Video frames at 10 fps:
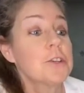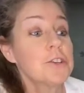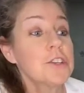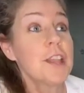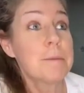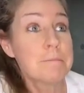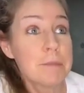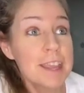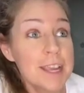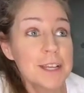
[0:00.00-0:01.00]
You should let
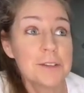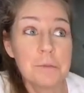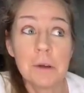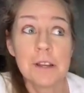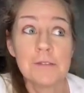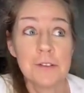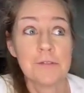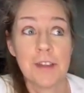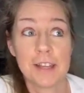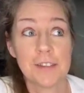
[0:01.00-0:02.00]
me do one of
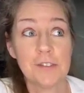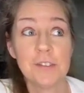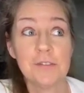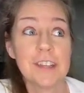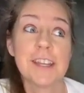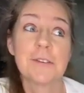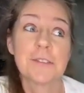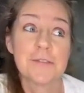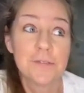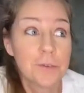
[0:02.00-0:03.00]
your fast food
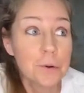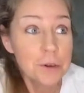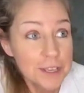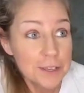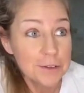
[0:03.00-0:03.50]
videos for